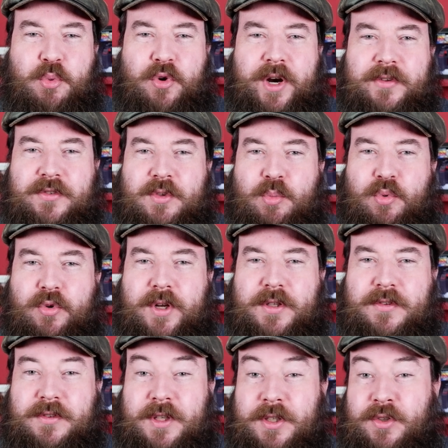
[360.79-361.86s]
praised the
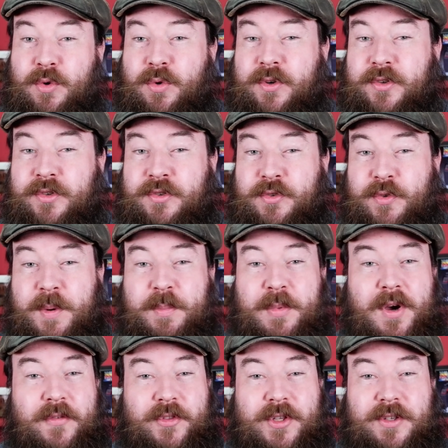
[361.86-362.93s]
prints, it tore a strip
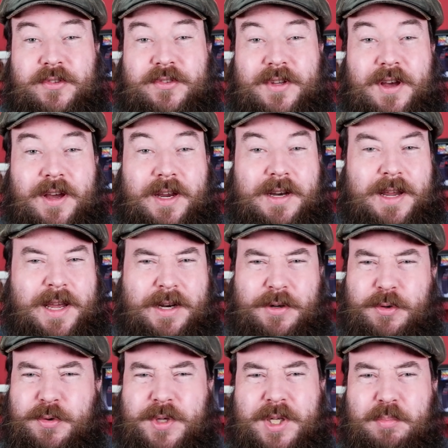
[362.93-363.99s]
off the design, and
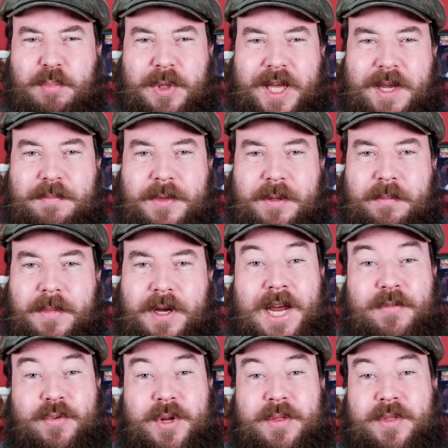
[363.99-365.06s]
who can blame them?
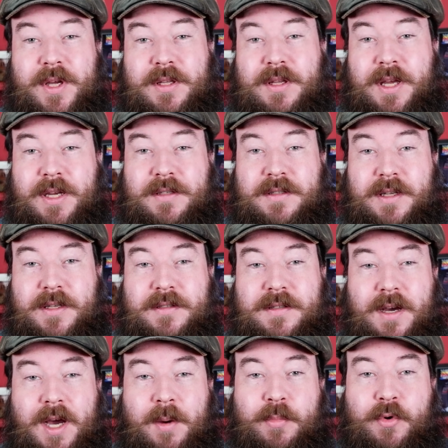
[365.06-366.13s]
Everything they did
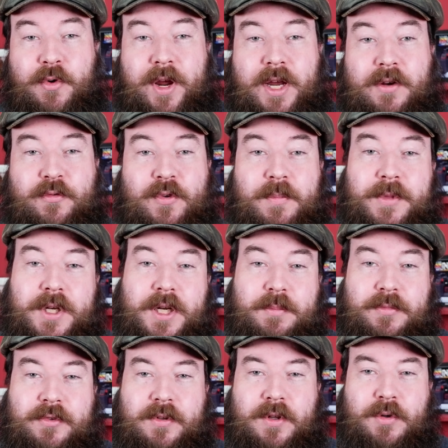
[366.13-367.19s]
to upgrade from the
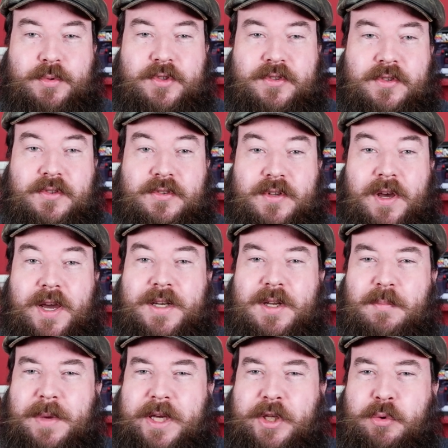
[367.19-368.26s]
Nimslo was designed
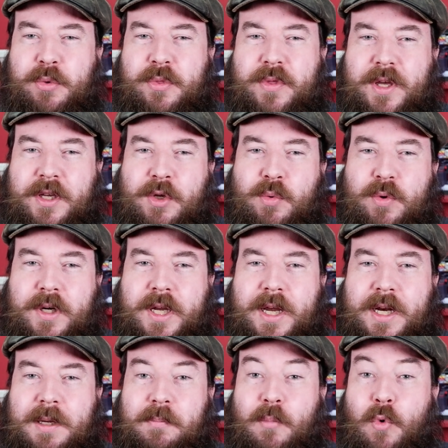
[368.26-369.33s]
to make you think you were
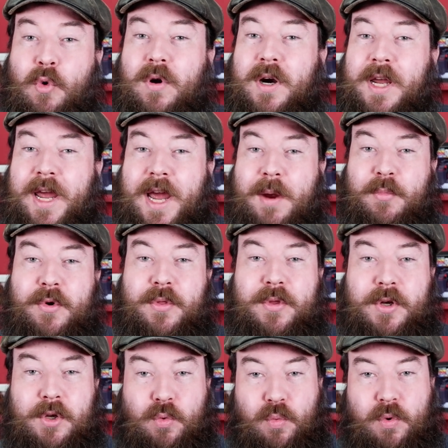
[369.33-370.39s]
getting more camera
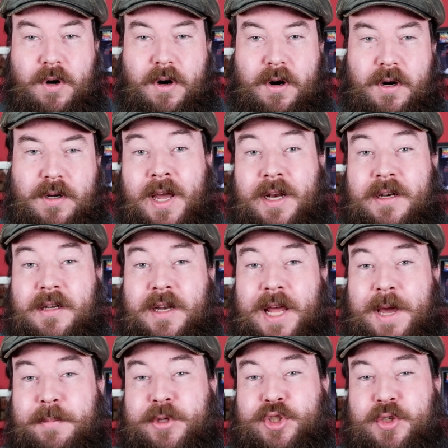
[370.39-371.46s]
than you were, and an
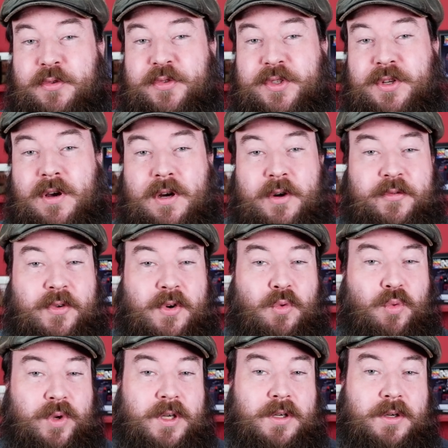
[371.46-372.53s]
amateur photographer
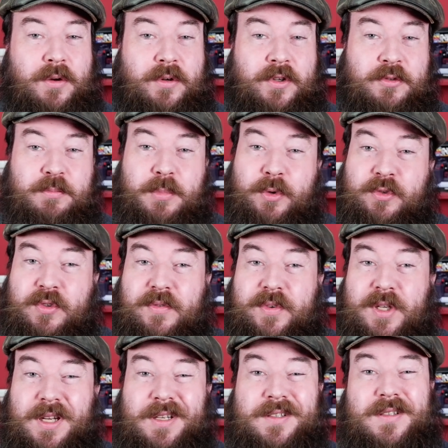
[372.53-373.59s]
wouldn't notice most of
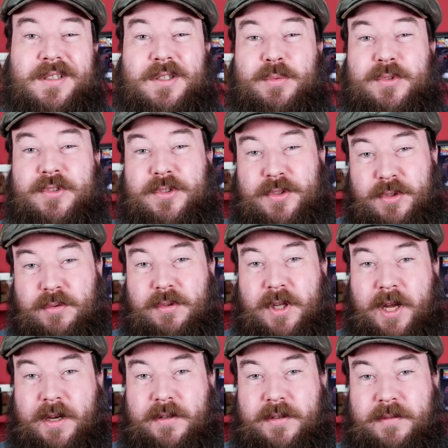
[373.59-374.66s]
it until it was too
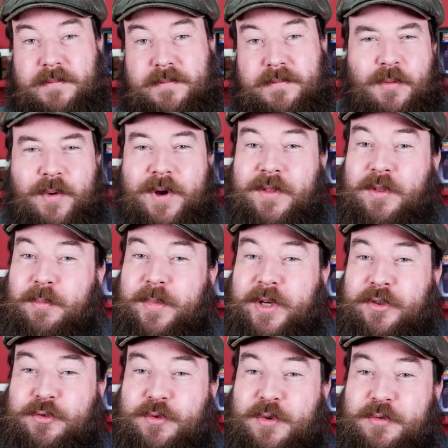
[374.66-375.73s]
late. Well, the
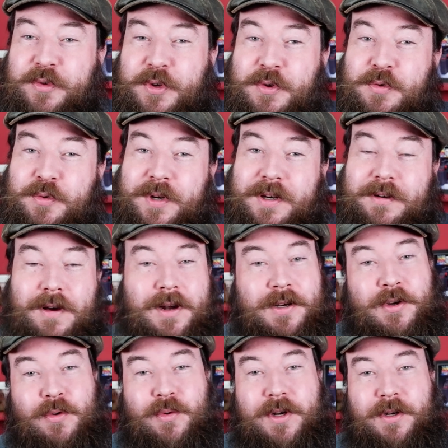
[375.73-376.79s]
mixed review would
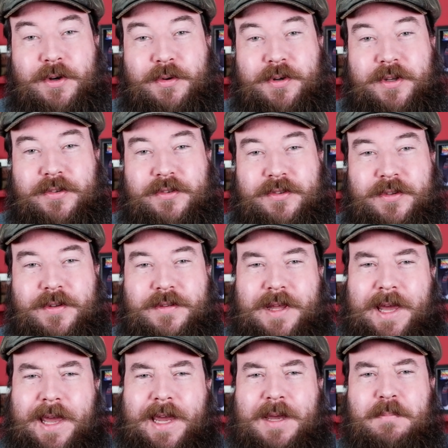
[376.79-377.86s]
not go unnoticed.
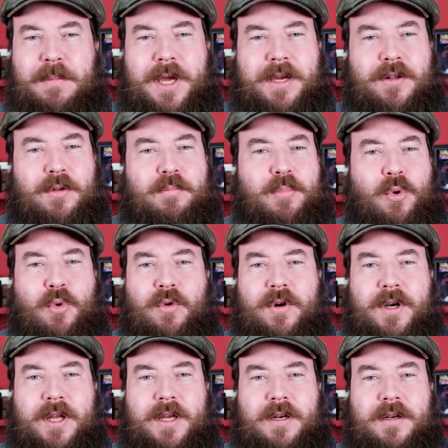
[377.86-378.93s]
The hate mail
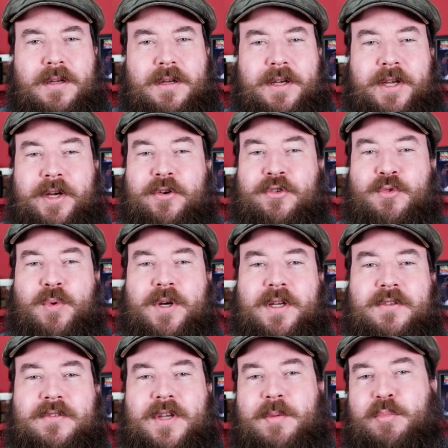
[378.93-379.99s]
poured in. Here's one
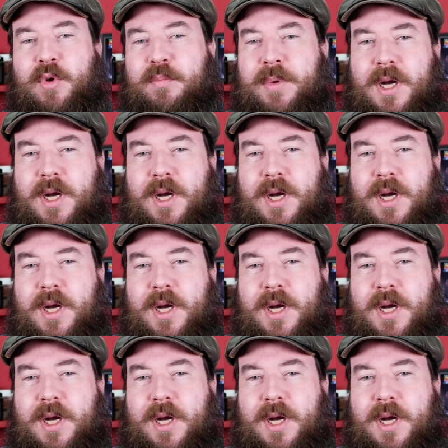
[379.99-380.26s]
example